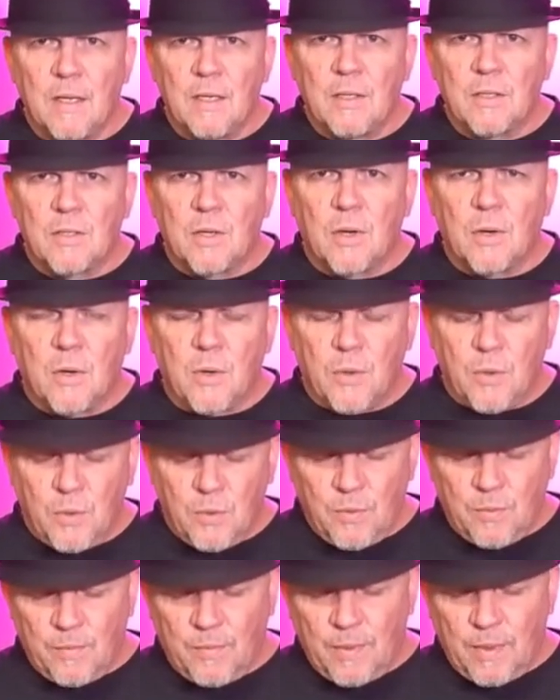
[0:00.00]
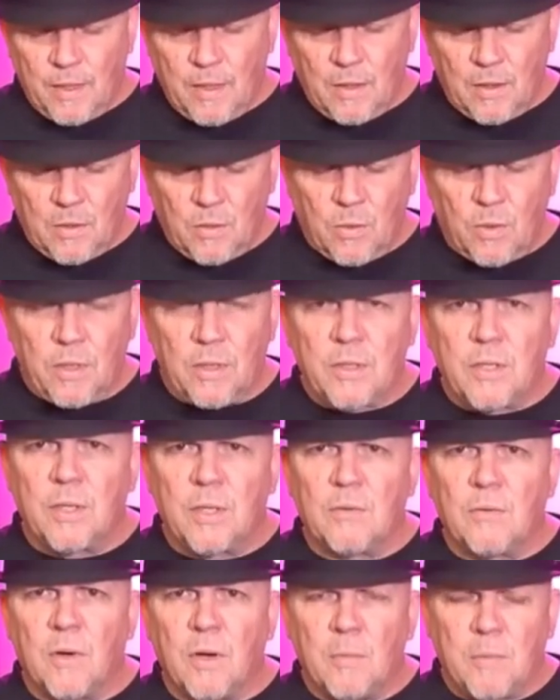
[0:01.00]
So according to
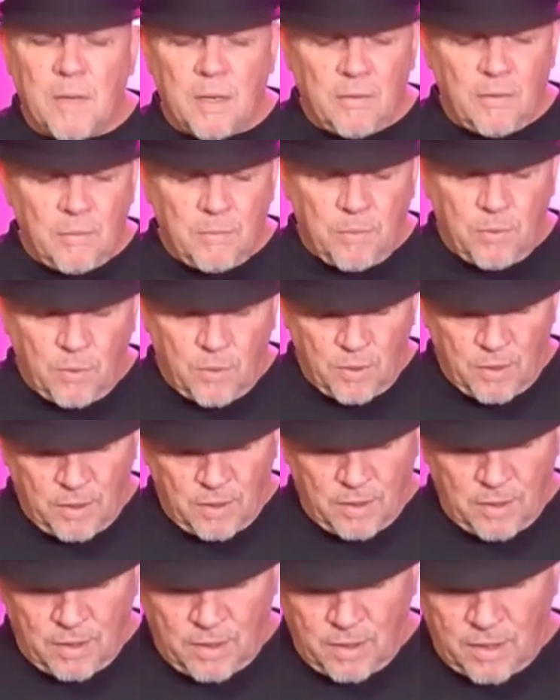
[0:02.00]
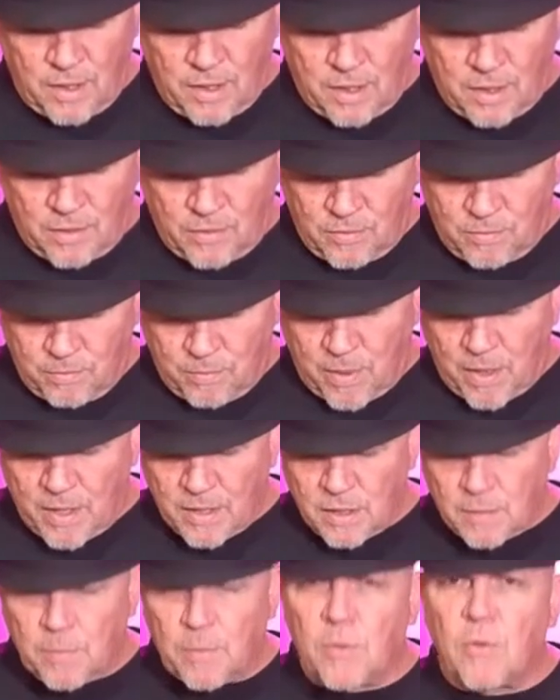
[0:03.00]
the robot report, uh,
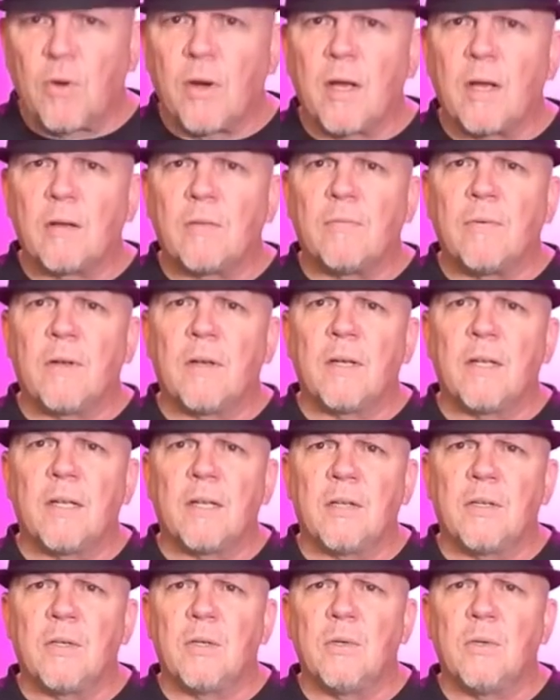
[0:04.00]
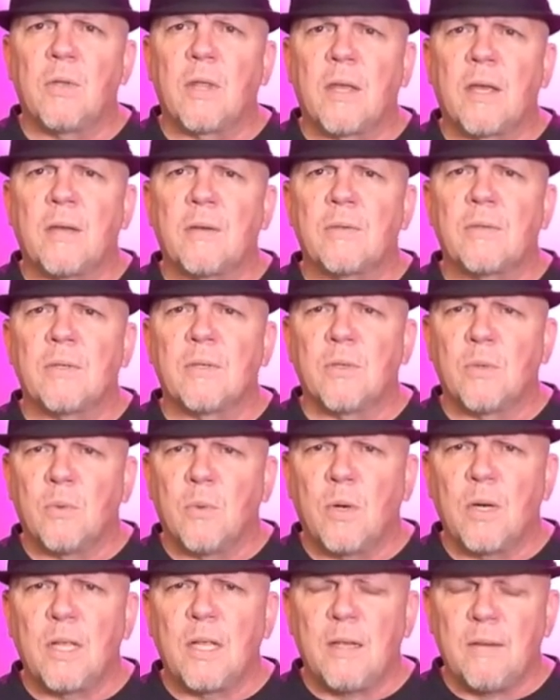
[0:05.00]
possible crowdfunding in
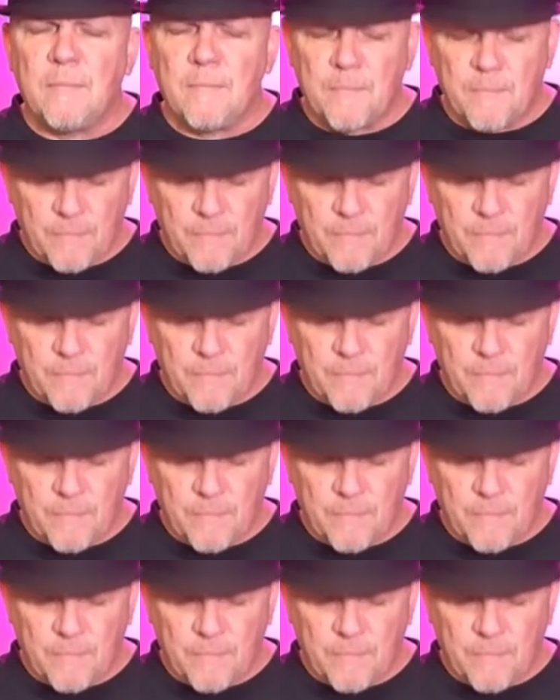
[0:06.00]
2020